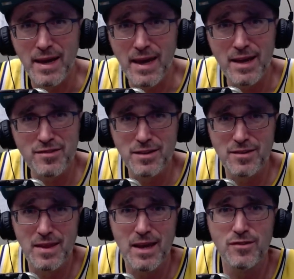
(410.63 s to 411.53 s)
gets into
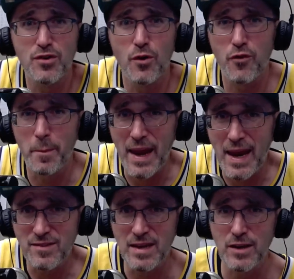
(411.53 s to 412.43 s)
the end zone from
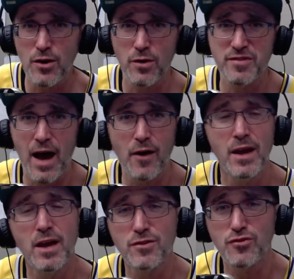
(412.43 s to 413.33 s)
18 yards out
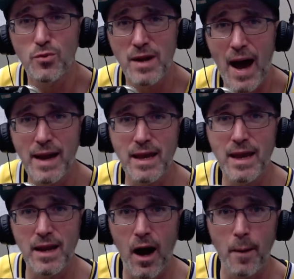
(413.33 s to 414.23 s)
to knot
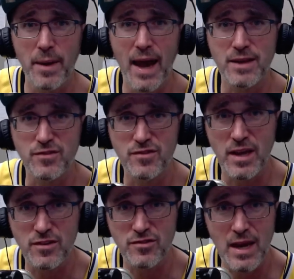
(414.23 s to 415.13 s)
it up at
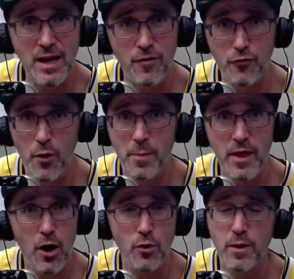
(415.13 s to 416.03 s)
16. And from
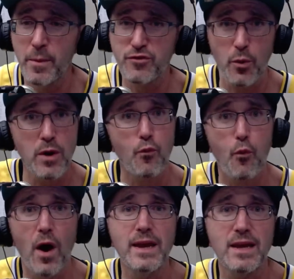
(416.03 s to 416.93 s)
there, the Missouri
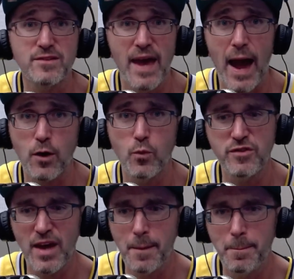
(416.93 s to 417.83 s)
running attack,
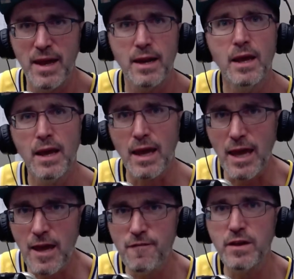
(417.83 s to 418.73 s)
which had been
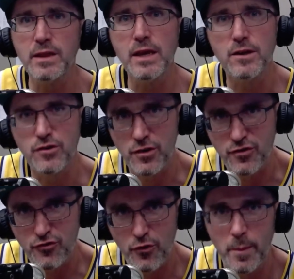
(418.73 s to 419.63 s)
evenly
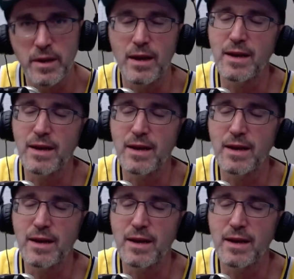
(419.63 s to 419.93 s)
distributed.